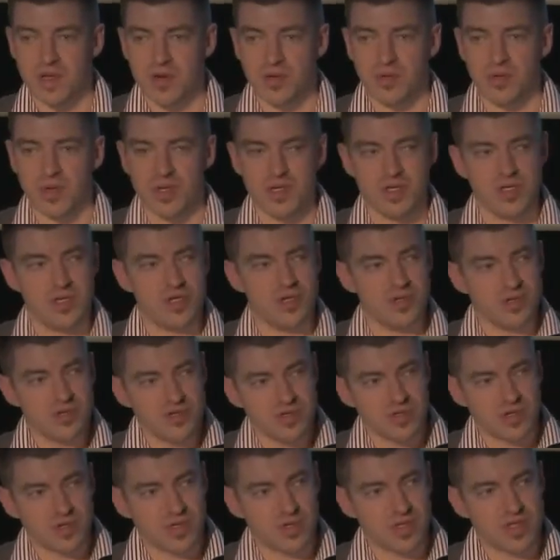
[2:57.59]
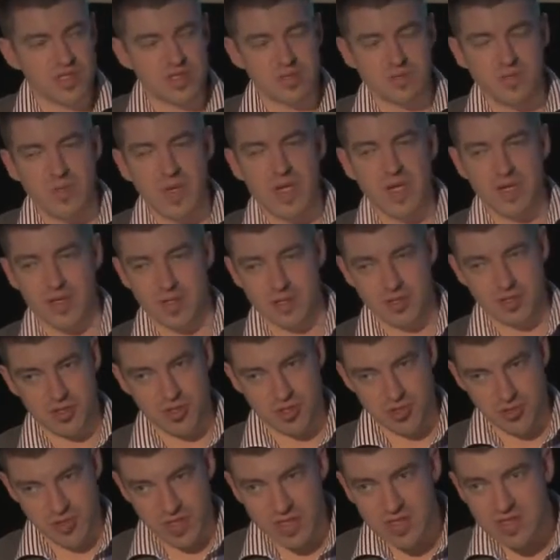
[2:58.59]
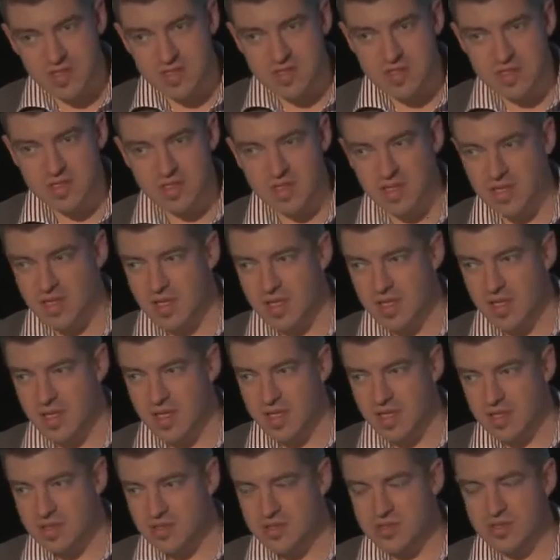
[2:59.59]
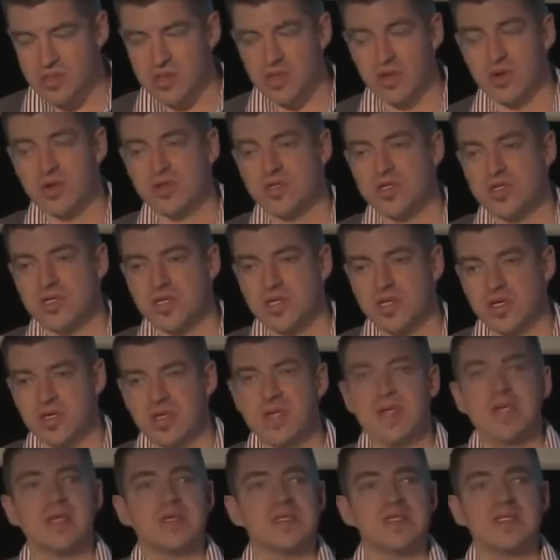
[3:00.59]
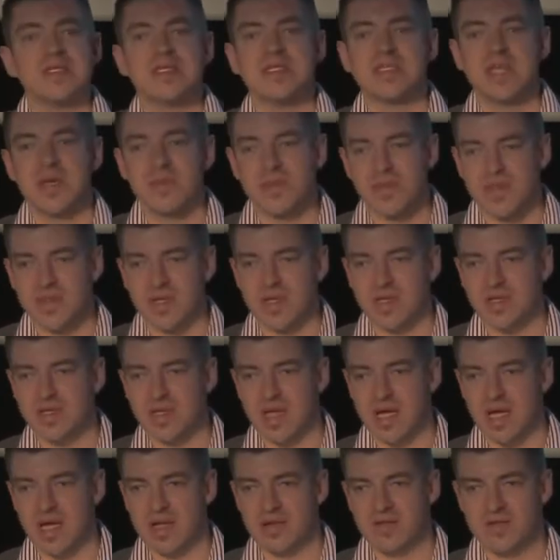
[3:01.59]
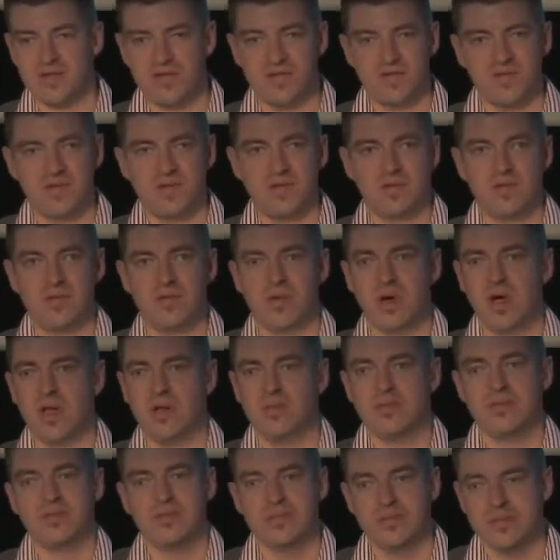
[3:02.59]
When user is being tricked into launching something that, well,